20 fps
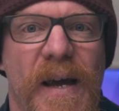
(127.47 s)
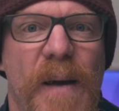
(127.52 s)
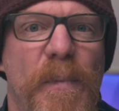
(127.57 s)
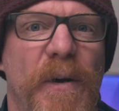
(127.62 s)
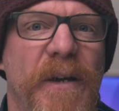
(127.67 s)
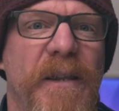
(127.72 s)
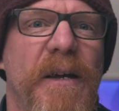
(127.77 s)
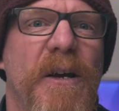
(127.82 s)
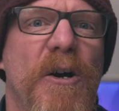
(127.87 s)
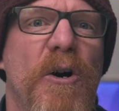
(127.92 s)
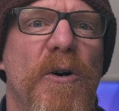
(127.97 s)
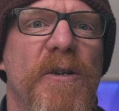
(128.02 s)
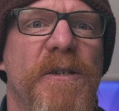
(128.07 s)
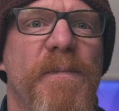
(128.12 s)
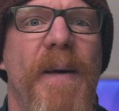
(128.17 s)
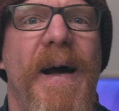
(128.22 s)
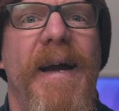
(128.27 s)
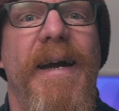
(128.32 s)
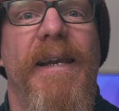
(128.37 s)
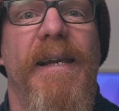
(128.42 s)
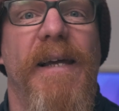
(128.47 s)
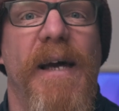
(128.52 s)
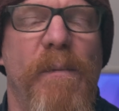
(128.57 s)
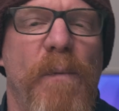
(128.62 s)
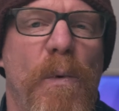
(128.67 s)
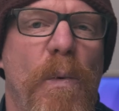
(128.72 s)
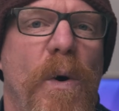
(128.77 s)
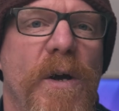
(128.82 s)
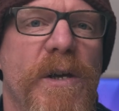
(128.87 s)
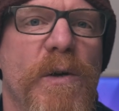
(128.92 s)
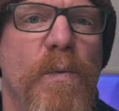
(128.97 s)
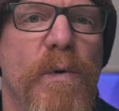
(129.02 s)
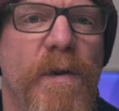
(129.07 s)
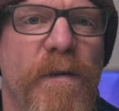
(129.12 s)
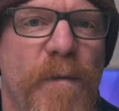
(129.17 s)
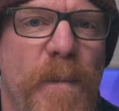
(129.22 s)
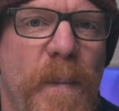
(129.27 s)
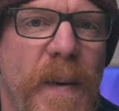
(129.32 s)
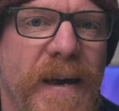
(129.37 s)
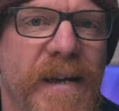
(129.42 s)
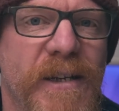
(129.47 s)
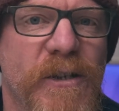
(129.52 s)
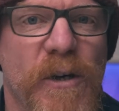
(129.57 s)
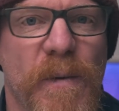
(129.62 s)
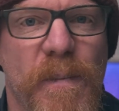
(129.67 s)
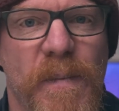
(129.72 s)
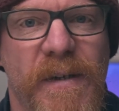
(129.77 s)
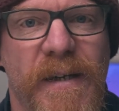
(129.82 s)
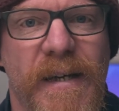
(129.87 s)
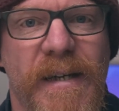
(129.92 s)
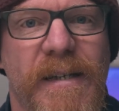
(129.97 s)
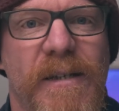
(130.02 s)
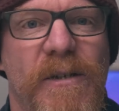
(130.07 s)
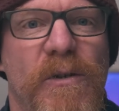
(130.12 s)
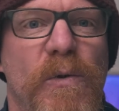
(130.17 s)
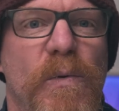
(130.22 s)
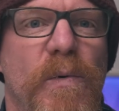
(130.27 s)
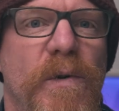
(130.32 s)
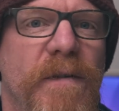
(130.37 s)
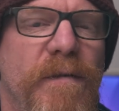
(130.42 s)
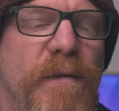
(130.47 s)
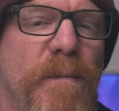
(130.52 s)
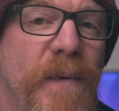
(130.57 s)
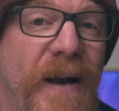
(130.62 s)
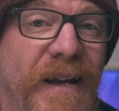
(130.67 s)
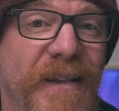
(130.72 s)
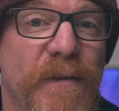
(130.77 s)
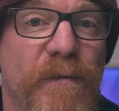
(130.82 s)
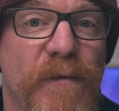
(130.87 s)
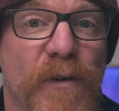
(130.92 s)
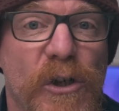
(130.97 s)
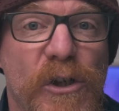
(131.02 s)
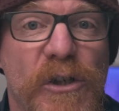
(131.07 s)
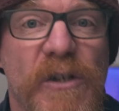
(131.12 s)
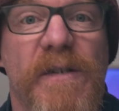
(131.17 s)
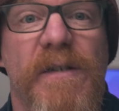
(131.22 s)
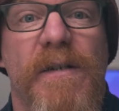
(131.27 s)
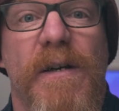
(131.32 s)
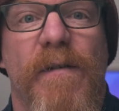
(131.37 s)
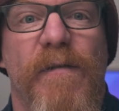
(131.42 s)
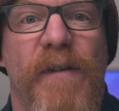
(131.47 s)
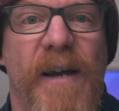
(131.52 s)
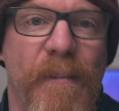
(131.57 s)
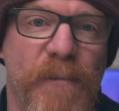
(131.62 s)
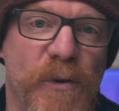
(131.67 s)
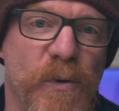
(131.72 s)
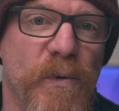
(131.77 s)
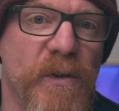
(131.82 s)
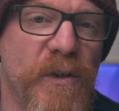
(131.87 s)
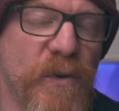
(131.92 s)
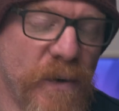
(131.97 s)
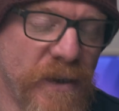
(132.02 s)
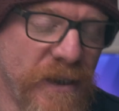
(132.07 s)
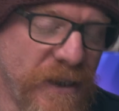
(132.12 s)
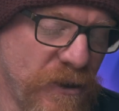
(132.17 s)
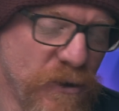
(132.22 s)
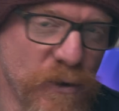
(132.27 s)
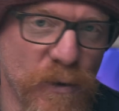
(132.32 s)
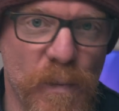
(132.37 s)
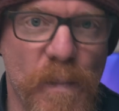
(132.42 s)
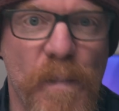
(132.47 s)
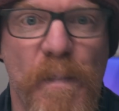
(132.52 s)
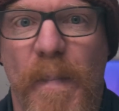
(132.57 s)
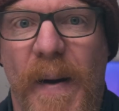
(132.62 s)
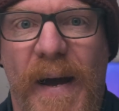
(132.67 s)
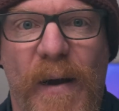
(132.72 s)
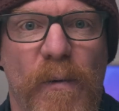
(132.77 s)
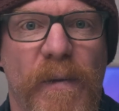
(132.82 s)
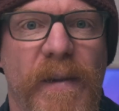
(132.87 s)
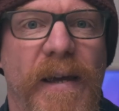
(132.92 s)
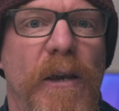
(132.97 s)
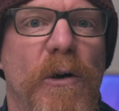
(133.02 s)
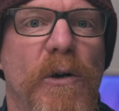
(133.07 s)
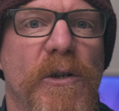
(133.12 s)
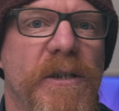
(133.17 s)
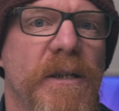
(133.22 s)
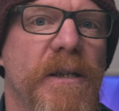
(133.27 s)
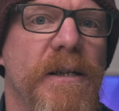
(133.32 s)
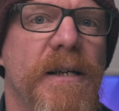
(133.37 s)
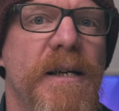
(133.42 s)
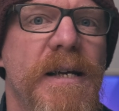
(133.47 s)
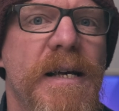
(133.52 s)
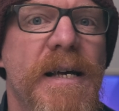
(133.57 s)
bringing the cost back in line with what you would have paid to update to one of the branded versions of Capture One 22 back when they launched it.